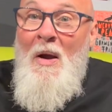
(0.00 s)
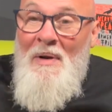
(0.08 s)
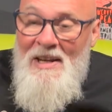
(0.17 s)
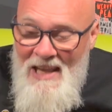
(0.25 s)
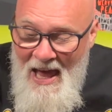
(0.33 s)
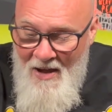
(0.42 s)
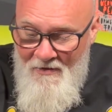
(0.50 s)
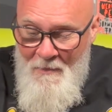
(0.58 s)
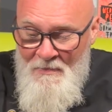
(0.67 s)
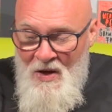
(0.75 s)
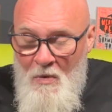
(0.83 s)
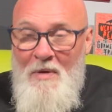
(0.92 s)
would
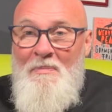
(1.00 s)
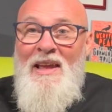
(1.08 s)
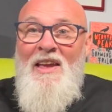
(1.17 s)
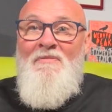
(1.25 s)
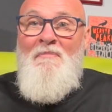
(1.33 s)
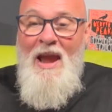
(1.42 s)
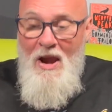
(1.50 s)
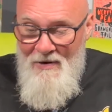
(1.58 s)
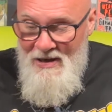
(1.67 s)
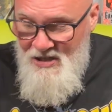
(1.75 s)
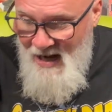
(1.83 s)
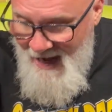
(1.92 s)
love, would be if Mary
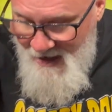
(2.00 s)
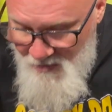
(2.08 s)
Jane